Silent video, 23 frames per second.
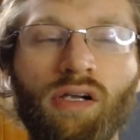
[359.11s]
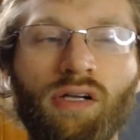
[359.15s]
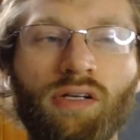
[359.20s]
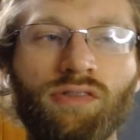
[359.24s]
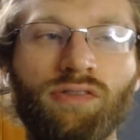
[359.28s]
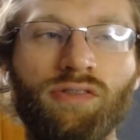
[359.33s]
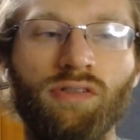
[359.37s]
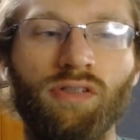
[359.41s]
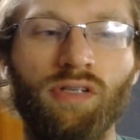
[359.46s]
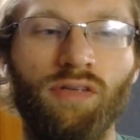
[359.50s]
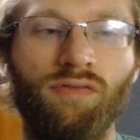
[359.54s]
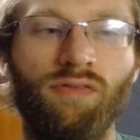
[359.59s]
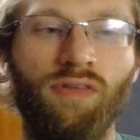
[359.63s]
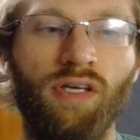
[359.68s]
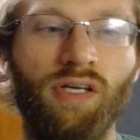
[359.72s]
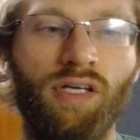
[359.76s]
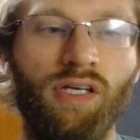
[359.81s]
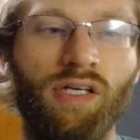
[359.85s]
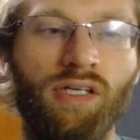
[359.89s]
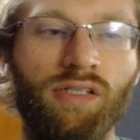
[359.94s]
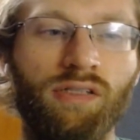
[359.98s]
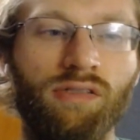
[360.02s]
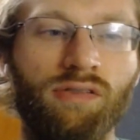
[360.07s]
so that they
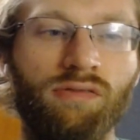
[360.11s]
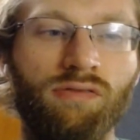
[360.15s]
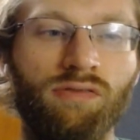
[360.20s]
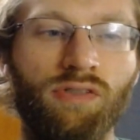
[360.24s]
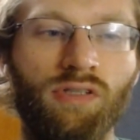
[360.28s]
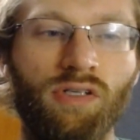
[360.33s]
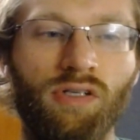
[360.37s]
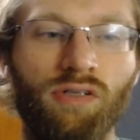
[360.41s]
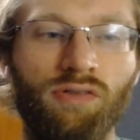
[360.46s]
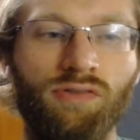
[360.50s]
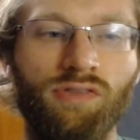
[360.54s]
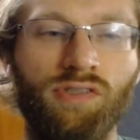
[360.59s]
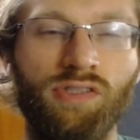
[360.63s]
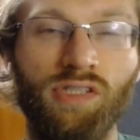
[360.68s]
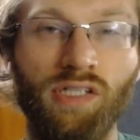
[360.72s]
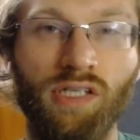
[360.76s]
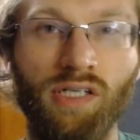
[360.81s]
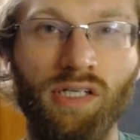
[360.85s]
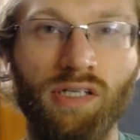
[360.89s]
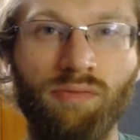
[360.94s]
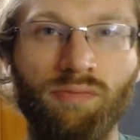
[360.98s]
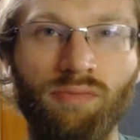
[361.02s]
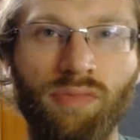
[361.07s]
can
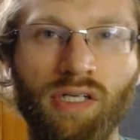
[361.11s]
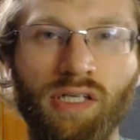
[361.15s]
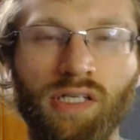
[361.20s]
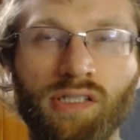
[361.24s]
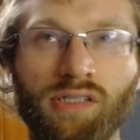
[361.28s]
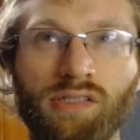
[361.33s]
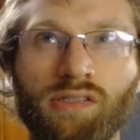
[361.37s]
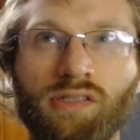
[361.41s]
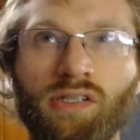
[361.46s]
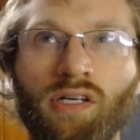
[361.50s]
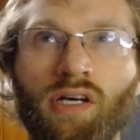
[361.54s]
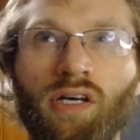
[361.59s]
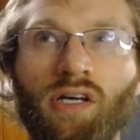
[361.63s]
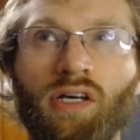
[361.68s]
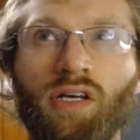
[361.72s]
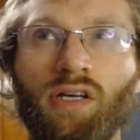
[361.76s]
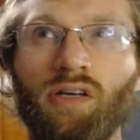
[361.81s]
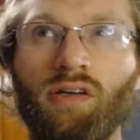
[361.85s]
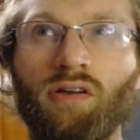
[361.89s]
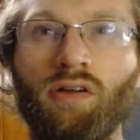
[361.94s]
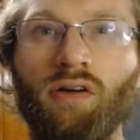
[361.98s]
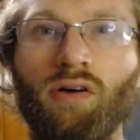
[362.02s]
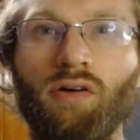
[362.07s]
see it, because
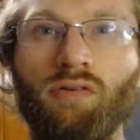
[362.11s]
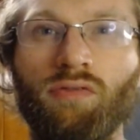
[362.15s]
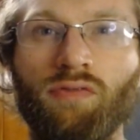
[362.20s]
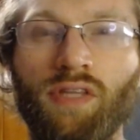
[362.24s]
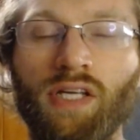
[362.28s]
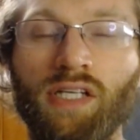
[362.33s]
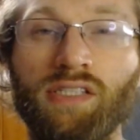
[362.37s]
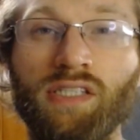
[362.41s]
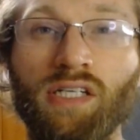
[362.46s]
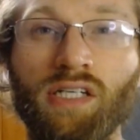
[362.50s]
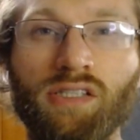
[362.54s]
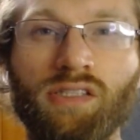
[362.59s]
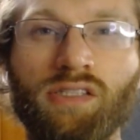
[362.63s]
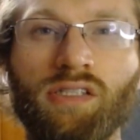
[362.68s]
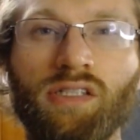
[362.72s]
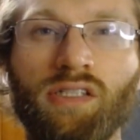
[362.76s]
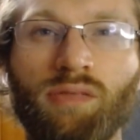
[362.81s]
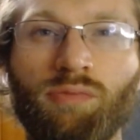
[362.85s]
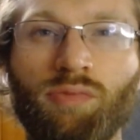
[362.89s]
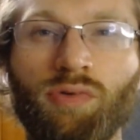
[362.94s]
that's actually